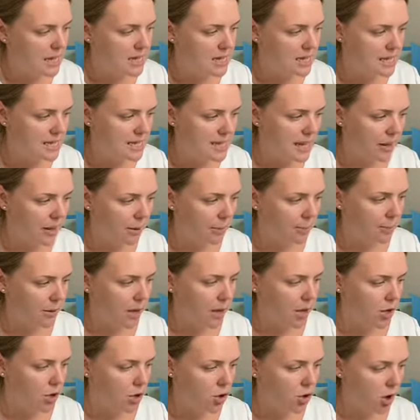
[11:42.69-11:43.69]
Still,
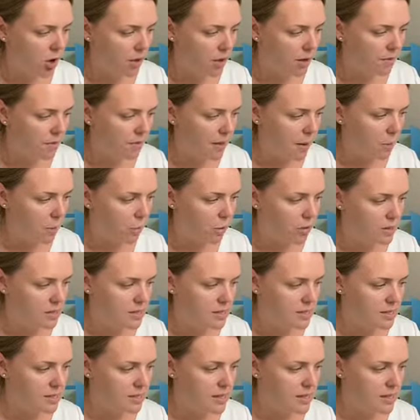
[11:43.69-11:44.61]
none of them wanted